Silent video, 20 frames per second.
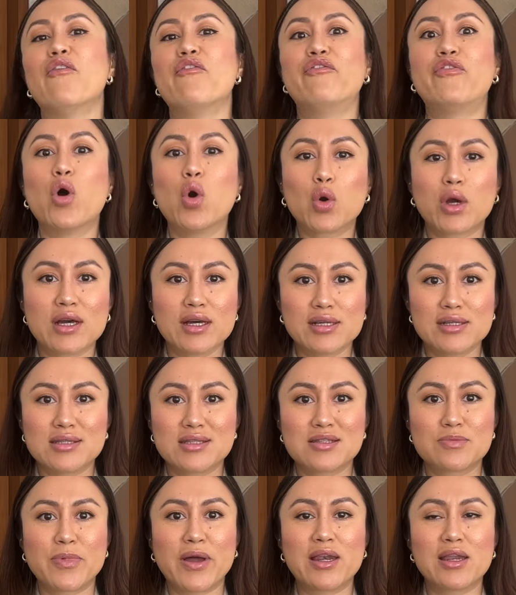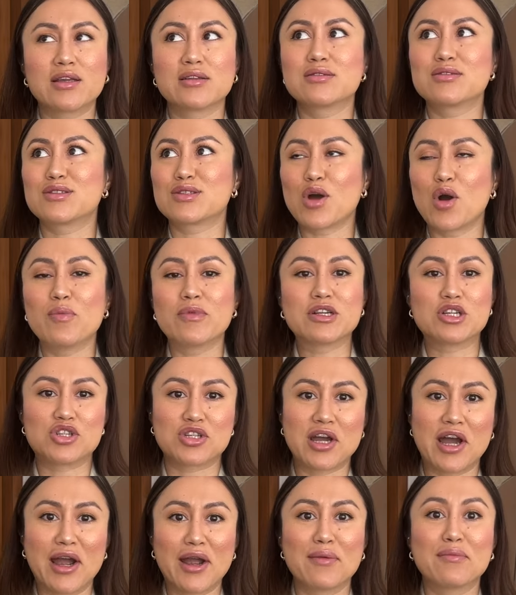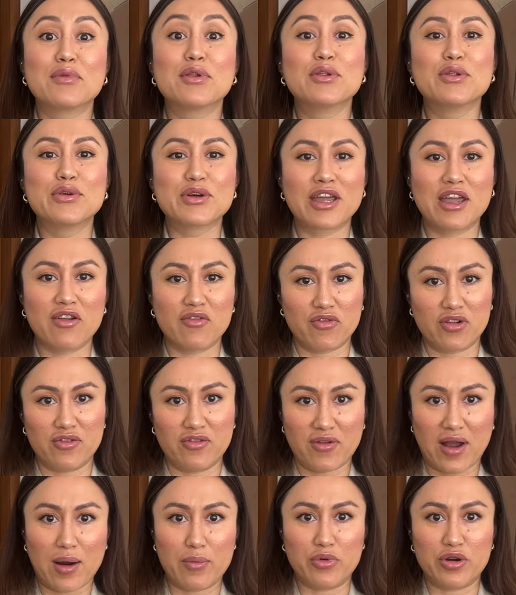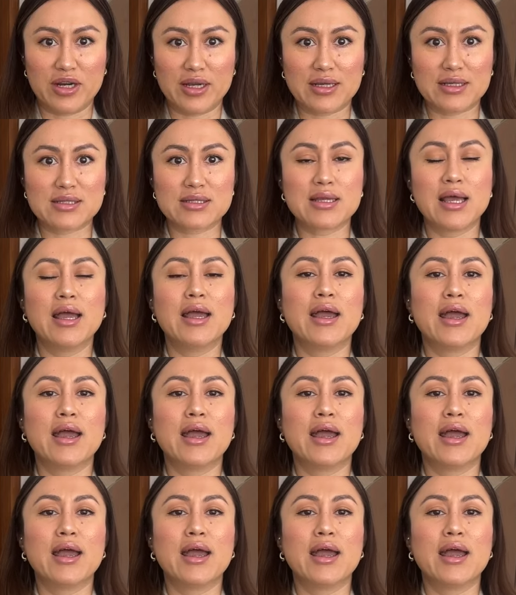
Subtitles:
focus spending so much time looking for fabrics.